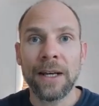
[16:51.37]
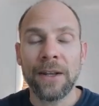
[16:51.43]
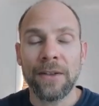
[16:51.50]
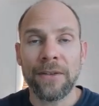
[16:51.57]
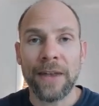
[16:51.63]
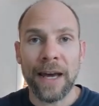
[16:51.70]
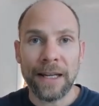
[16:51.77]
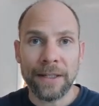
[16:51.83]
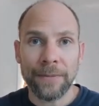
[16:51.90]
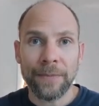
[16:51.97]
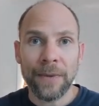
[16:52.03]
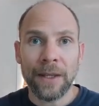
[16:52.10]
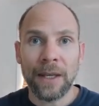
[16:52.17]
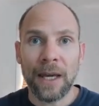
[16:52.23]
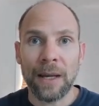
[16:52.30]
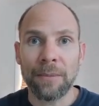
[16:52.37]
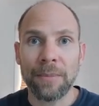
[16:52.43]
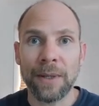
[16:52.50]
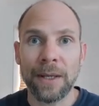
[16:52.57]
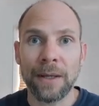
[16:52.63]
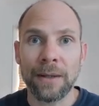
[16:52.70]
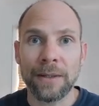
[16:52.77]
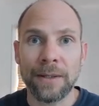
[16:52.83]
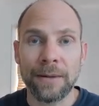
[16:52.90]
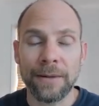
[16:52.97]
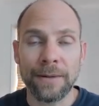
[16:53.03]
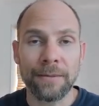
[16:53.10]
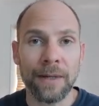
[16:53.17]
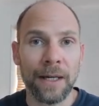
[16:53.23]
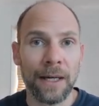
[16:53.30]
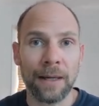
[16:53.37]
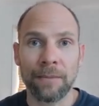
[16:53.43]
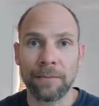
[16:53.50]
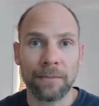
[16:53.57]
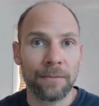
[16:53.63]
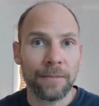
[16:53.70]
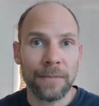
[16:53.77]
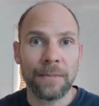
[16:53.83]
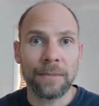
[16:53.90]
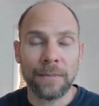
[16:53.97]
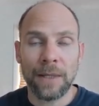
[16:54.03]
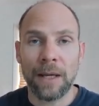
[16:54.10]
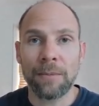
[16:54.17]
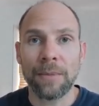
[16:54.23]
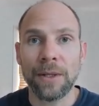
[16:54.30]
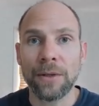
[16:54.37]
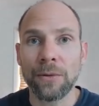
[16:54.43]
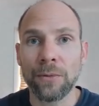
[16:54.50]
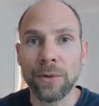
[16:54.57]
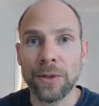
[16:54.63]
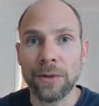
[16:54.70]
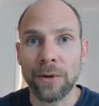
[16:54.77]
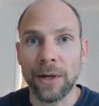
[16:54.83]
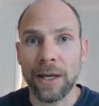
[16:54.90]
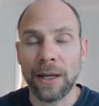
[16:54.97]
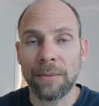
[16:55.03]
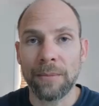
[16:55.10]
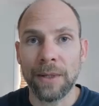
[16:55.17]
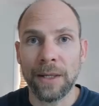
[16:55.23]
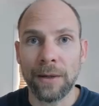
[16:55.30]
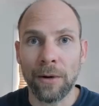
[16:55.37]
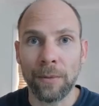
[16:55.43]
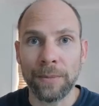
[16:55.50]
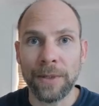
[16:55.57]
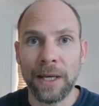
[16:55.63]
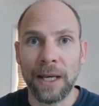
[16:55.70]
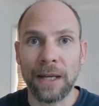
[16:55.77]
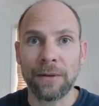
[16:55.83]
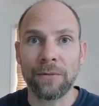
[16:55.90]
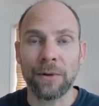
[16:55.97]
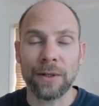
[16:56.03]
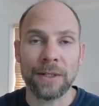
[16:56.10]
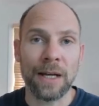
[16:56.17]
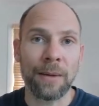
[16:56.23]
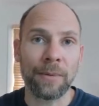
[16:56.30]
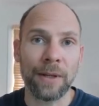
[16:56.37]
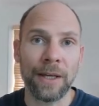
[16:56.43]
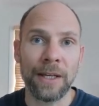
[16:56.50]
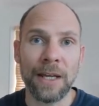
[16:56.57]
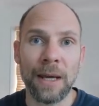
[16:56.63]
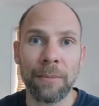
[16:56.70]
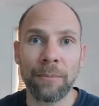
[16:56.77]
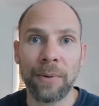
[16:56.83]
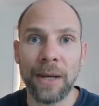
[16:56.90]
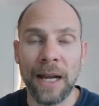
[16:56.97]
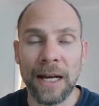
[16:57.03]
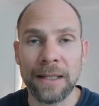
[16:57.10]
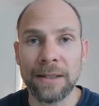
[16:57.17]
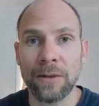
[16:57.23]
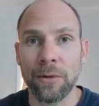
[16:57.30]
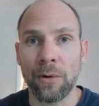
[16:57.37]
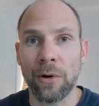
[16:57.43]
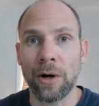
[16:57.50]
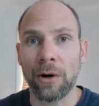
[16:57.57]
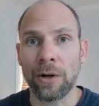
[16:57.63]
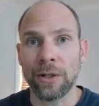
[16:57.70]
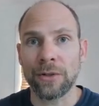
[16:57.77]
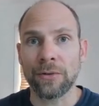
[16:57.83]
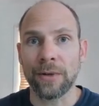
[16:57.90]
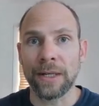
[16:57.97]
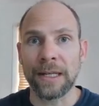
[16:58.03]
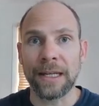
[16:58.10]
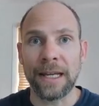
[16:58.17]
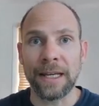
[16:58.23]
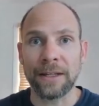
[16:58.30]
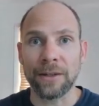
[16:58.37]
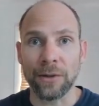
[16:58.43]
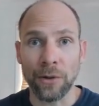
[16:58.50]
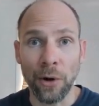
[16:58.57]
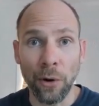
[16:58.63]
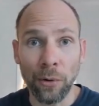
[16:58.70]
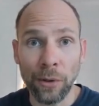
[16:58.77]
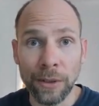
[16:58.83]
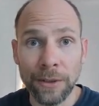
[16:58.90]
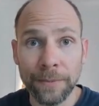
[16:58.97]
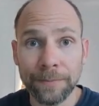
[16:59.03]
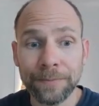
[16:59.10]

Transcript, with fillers: that can be um, can be used or can be obtained, for example, in M plus or also in Latent GOLD.